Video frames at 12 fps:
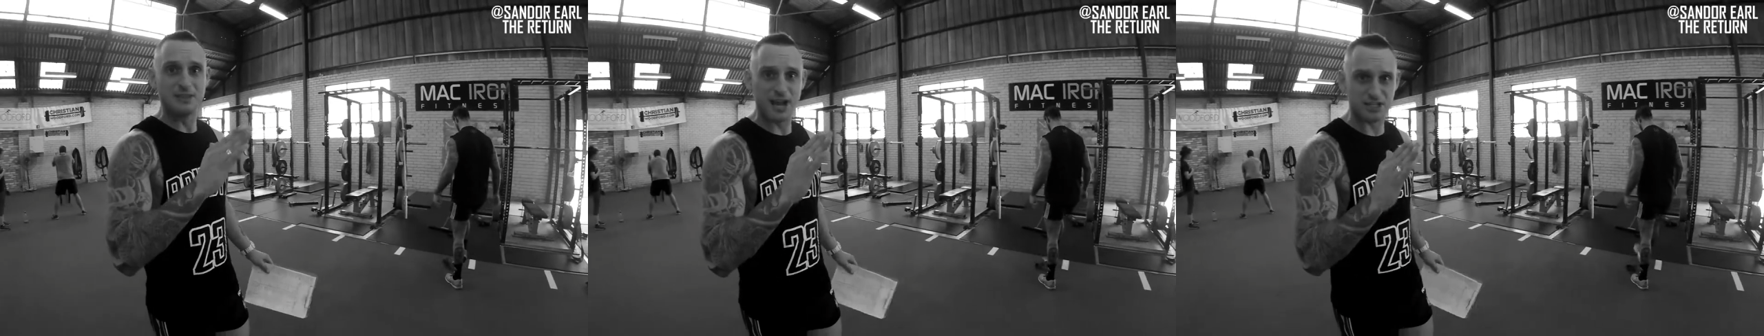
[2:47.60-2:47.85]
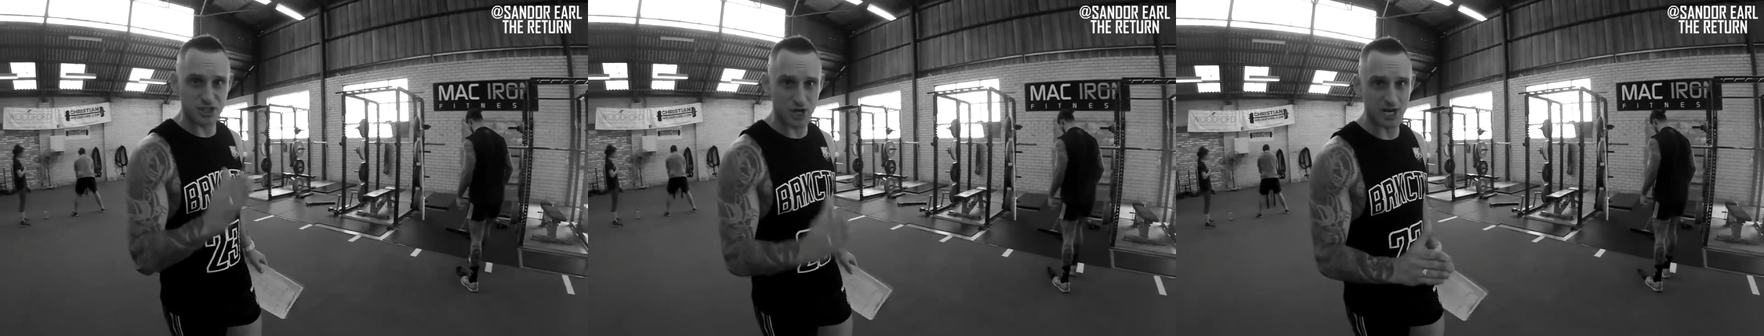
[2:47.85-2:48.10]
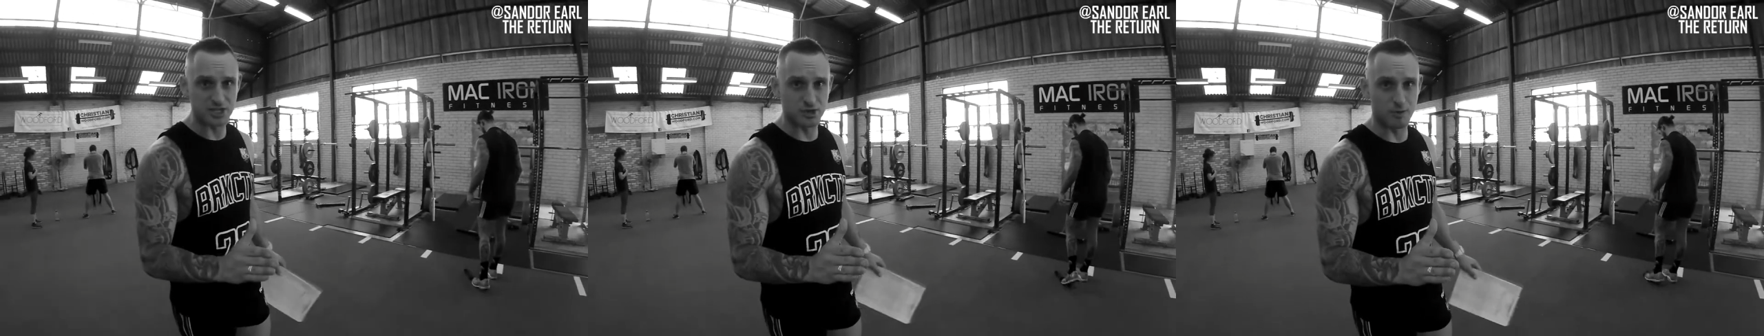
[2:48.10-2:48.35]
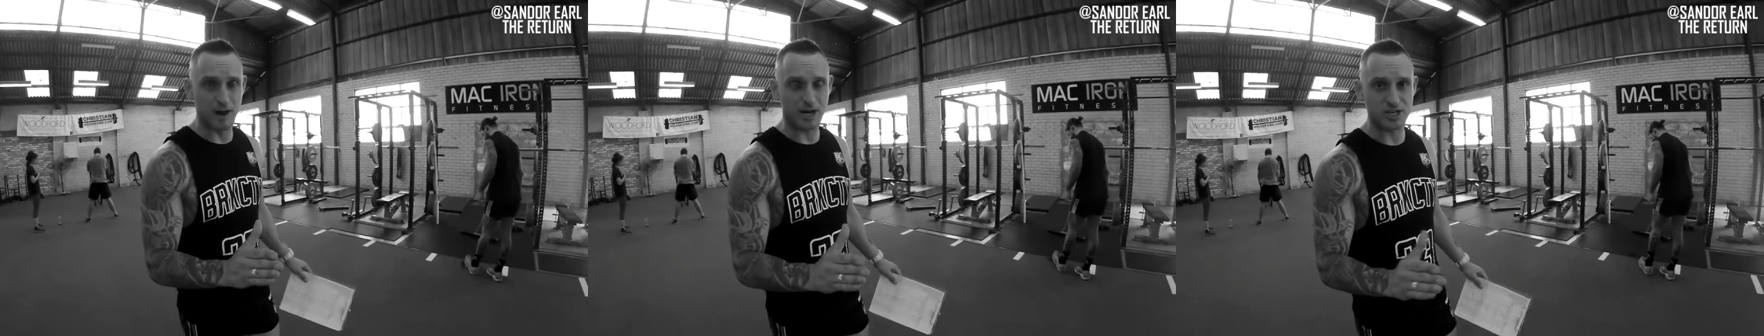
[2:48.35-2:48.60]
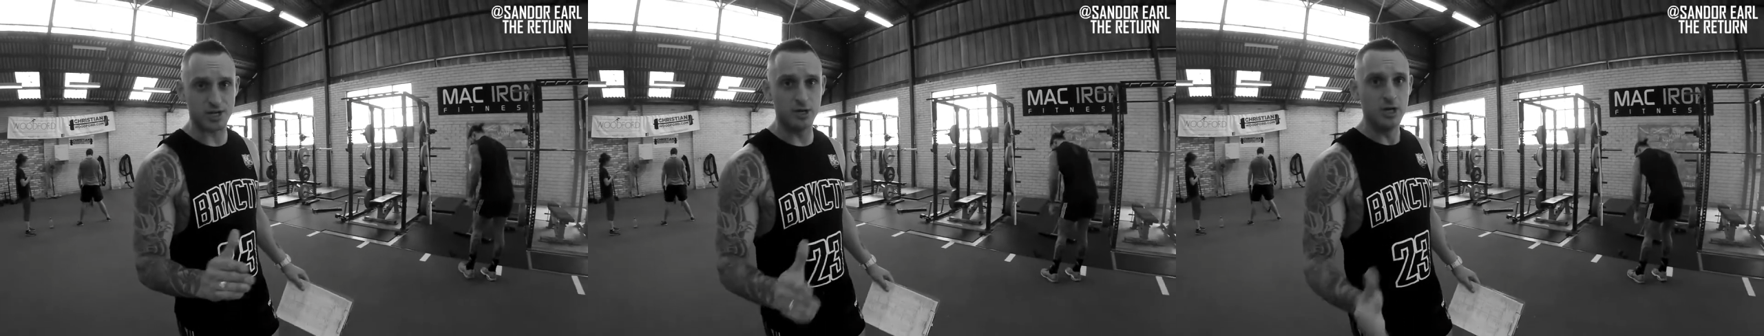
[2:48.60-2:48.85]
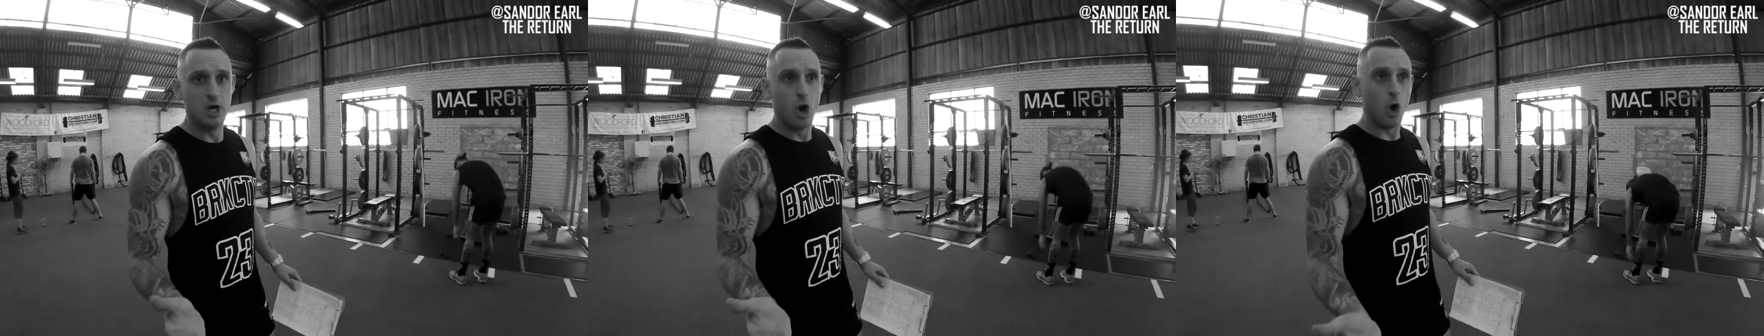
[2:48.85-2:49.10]
that's change direction
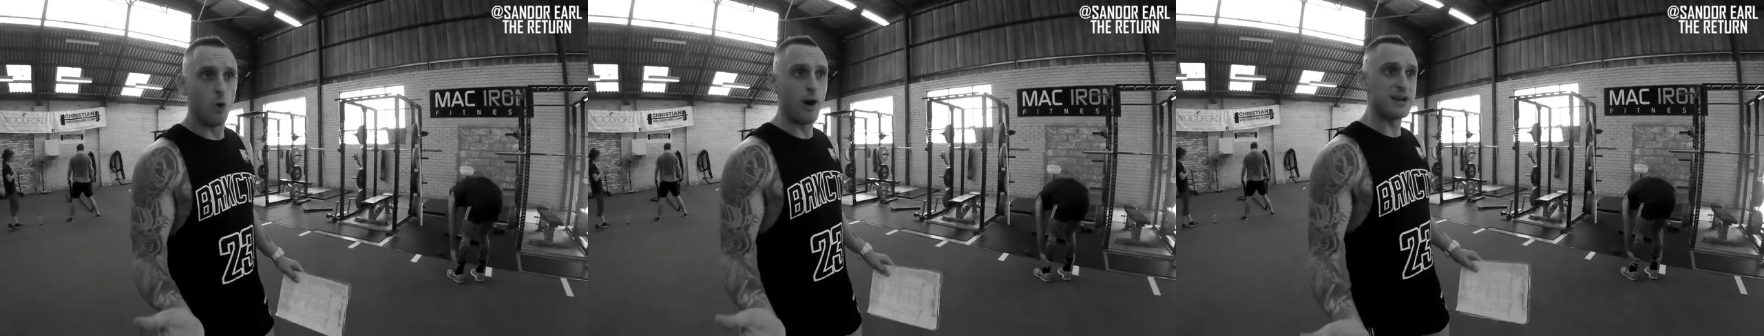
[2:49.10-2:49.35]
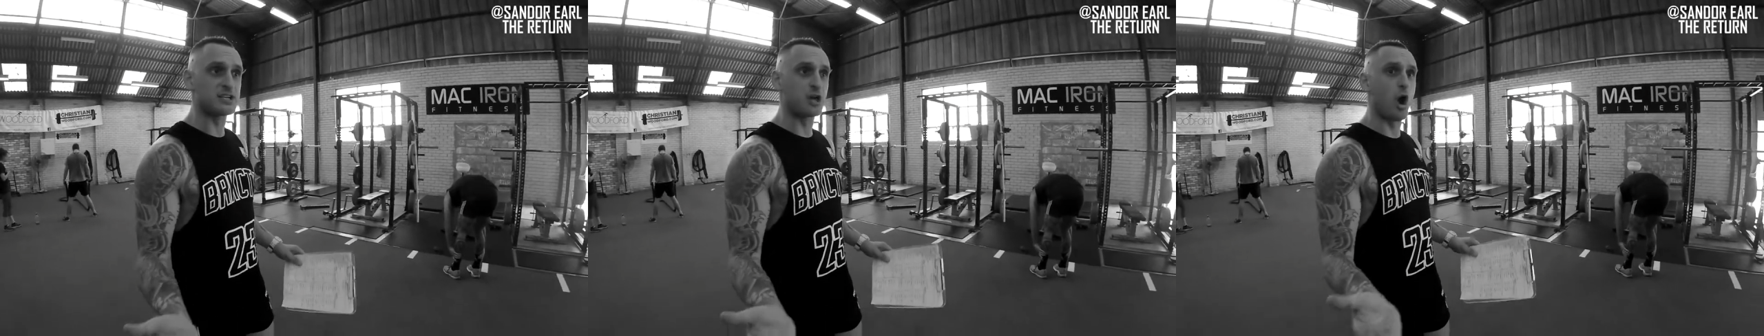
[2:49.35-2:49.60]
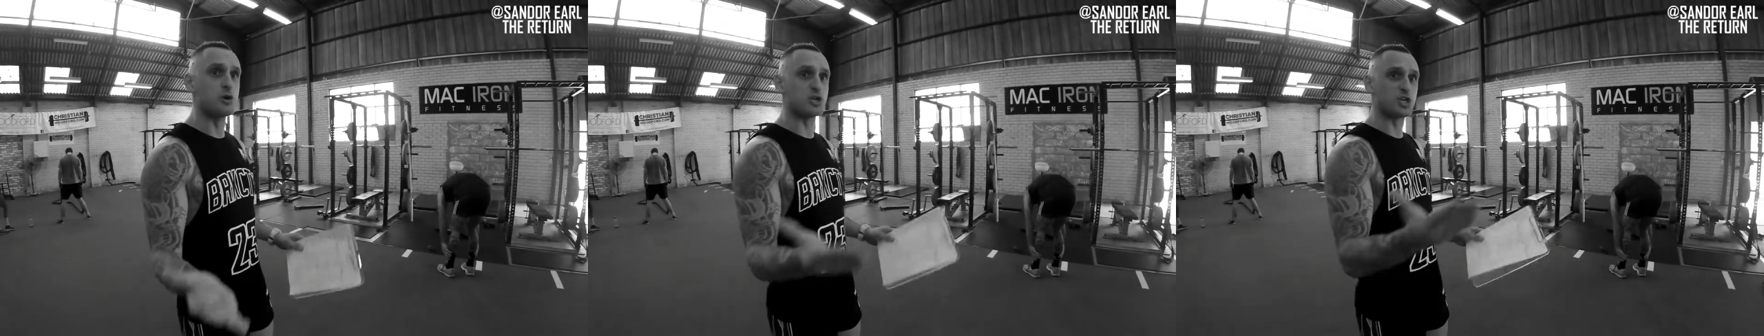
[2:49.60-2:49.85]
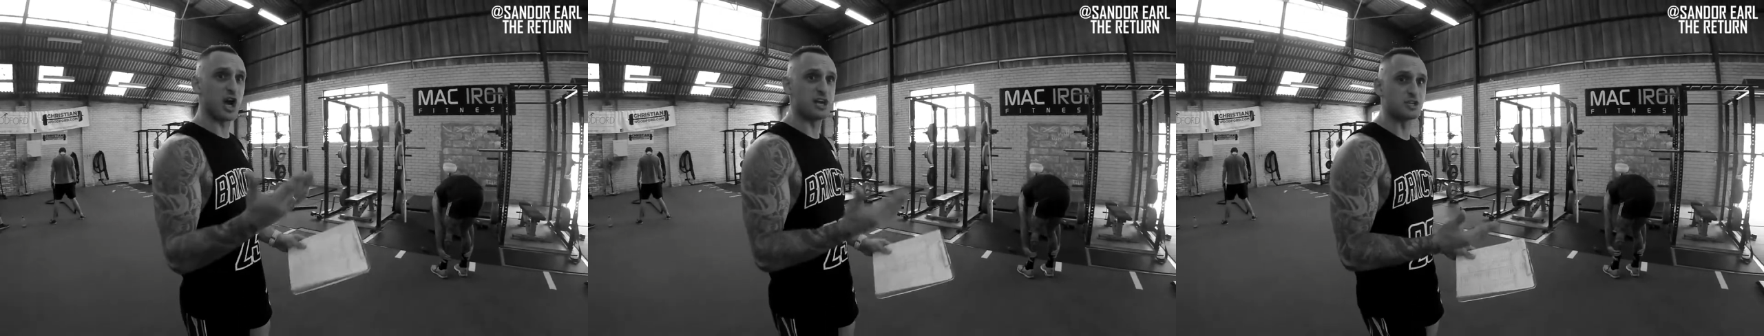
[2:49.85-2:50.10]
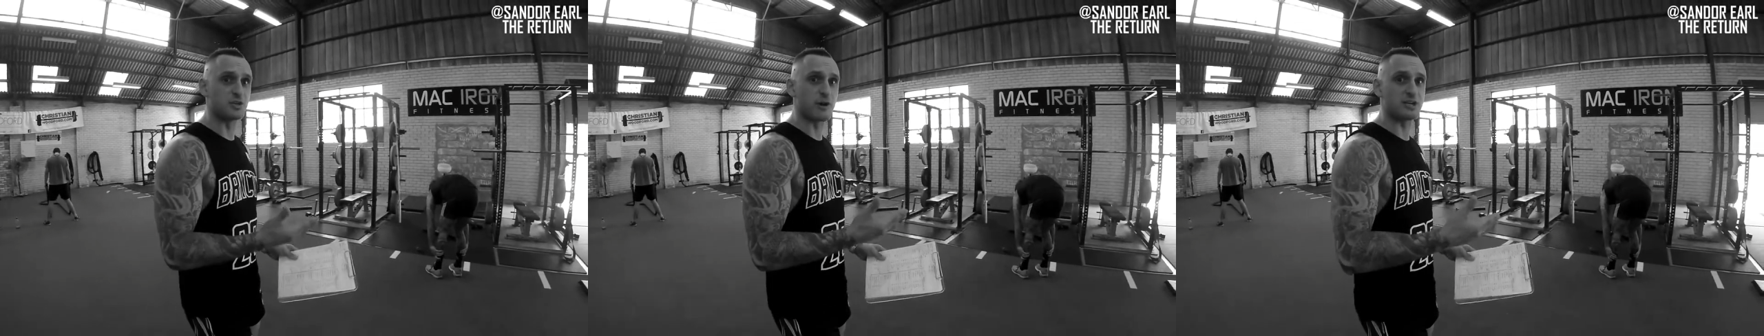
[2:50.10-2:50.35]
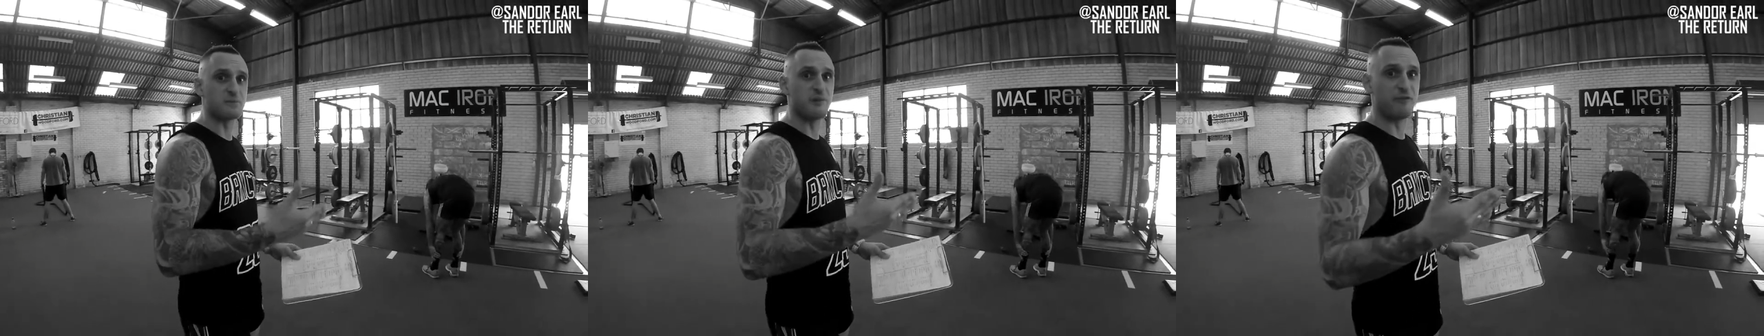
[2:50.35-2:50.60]
always coach change the
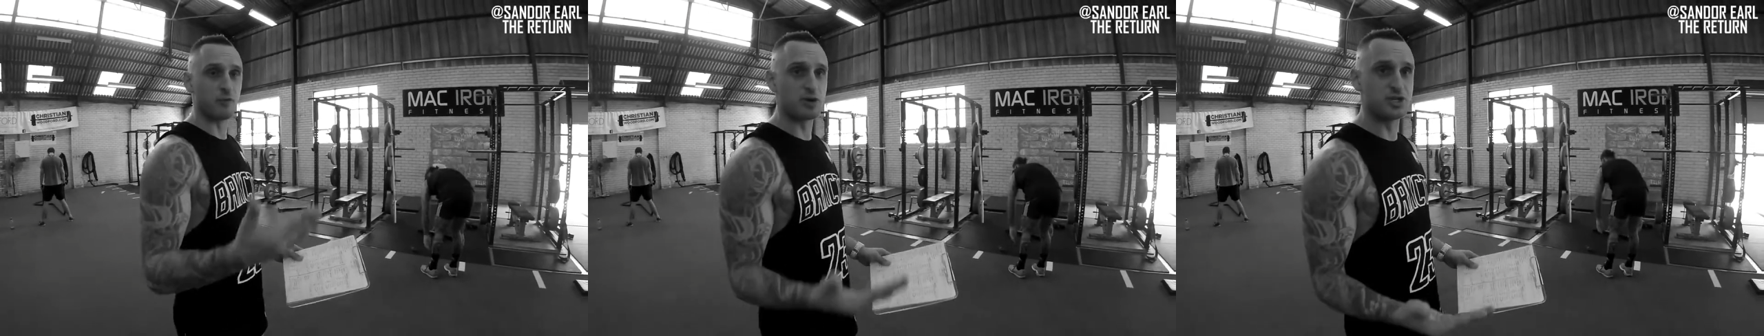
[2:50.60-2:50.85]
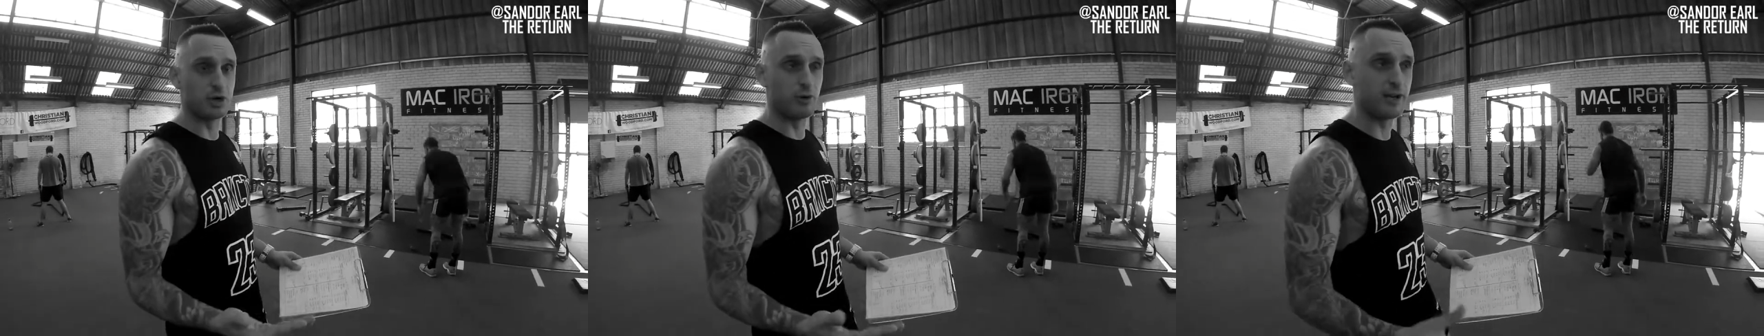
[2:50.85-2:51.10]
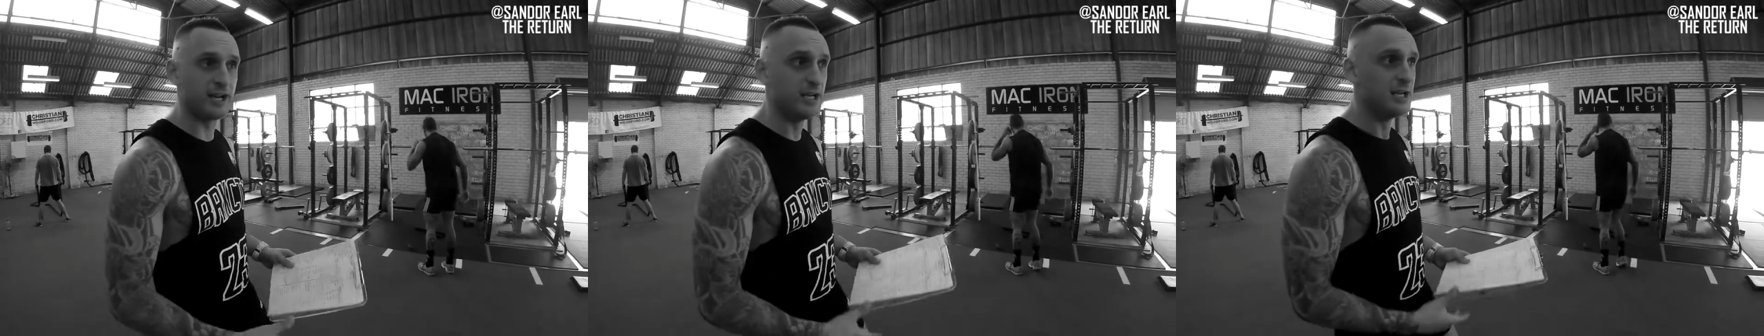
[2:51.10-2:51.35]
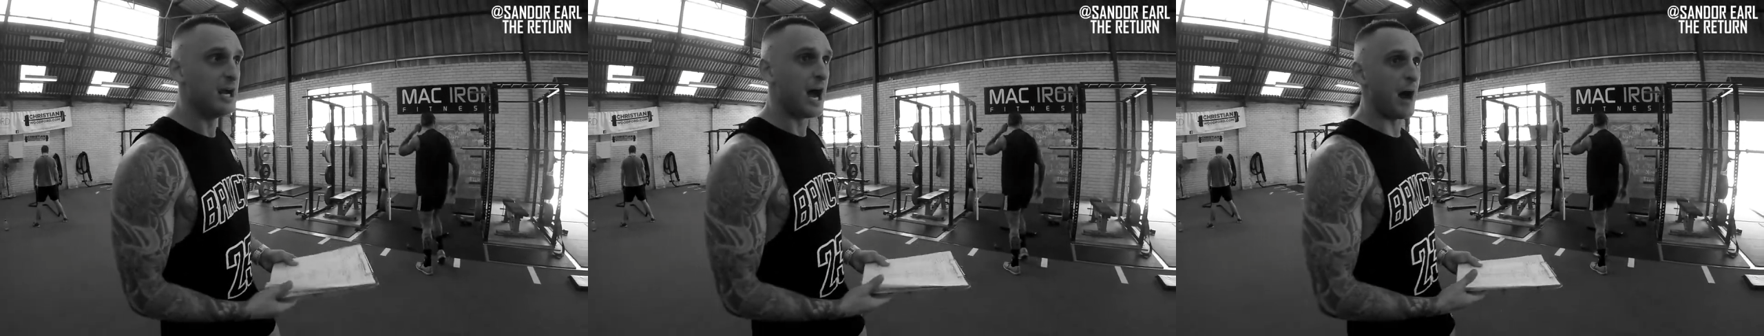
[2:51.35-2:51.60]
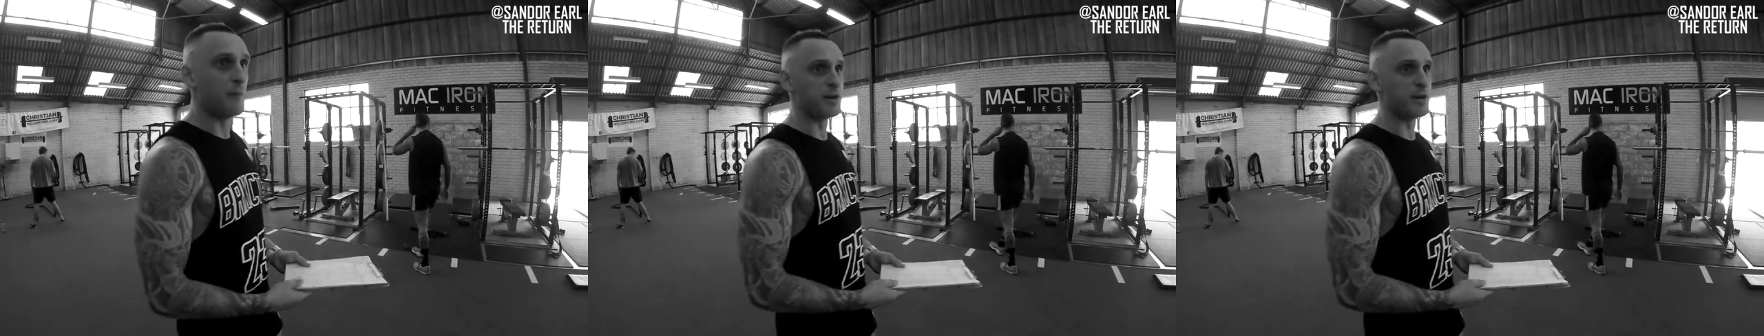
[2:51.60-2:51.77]
direction before agility um,